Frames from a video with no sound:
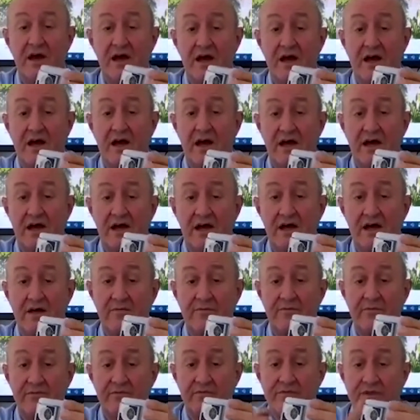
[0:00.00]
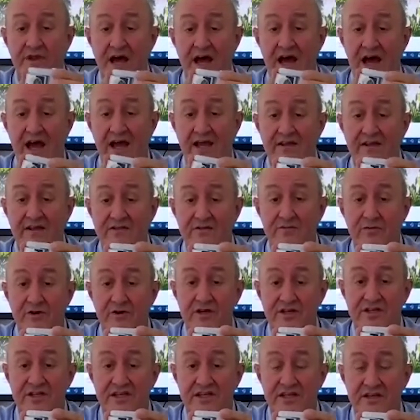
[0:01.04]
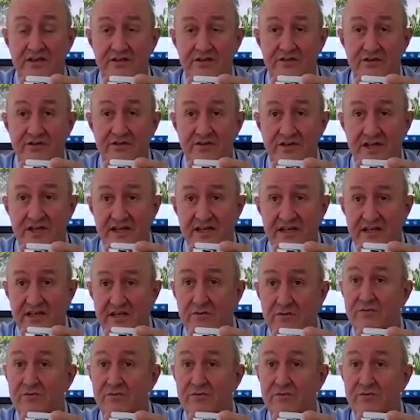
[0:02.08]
the highest quality in synthetic.